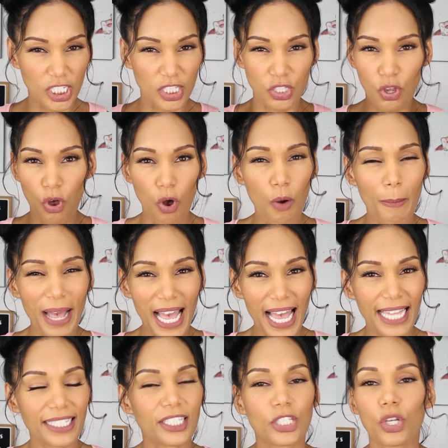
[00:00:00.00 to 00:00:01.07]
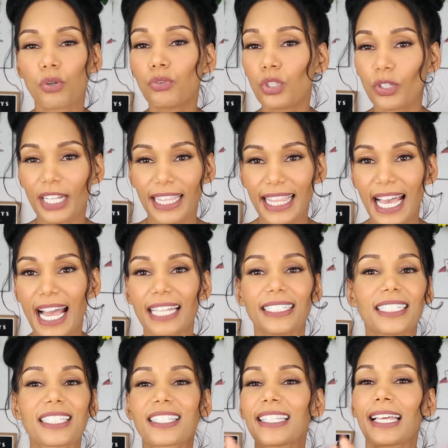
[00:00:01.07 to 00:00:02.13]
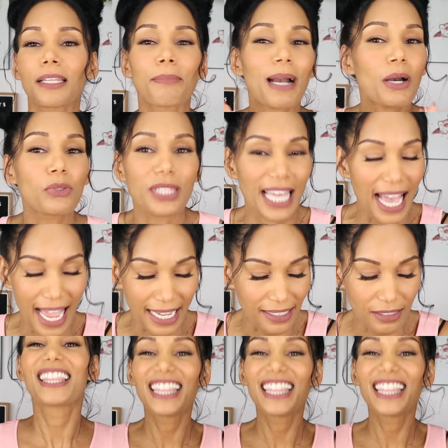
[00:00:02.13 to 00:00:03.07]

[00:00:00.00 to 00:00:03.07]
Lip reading: It's all bad. Don't look at that. It's not about that.